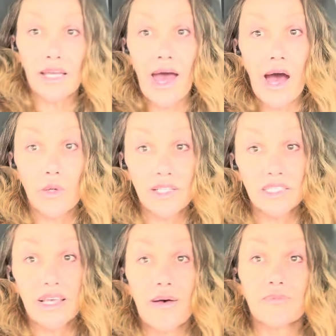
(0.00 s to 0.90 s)
now,
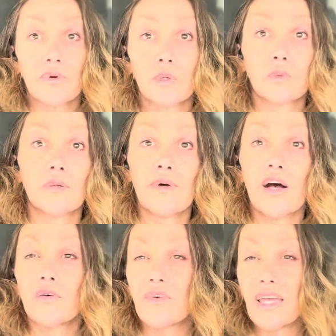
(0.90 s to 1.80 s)
except for we're
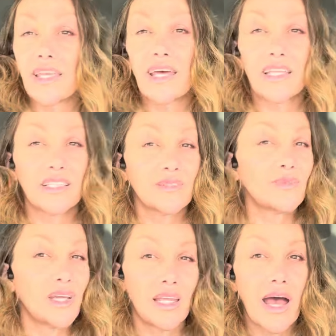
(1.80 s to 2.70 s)
moving and,
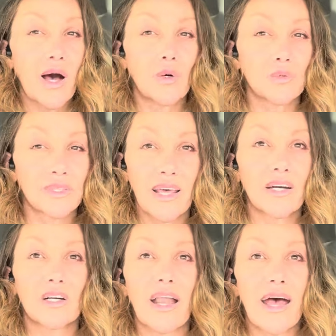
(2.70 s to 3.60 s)
you know, the
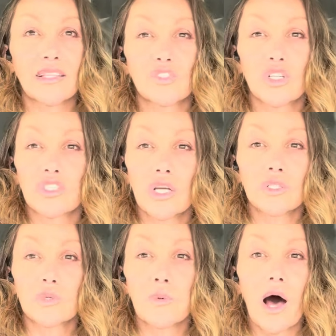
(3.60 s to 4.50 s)
internet's just too
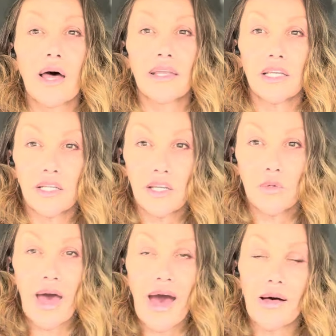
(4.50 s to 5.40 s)
spotty to do
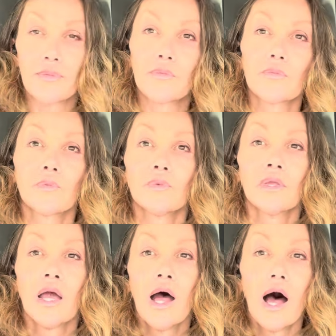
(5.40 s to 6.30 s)
that.
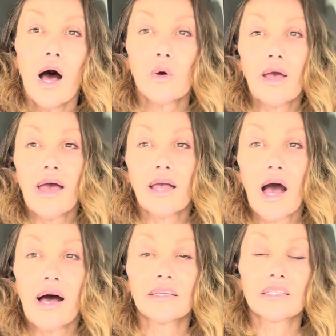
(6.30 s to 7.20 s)
Okay,
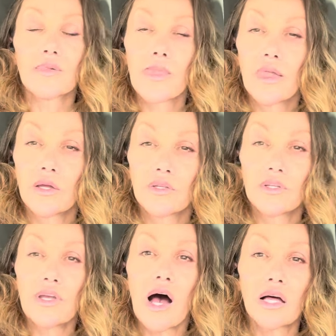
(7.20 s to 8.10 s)
guys,
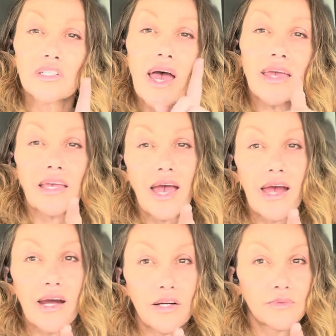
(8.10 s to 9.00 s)
y'all take
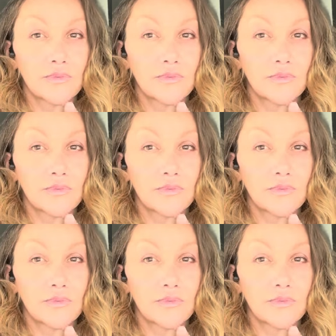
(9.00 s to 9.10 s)
care.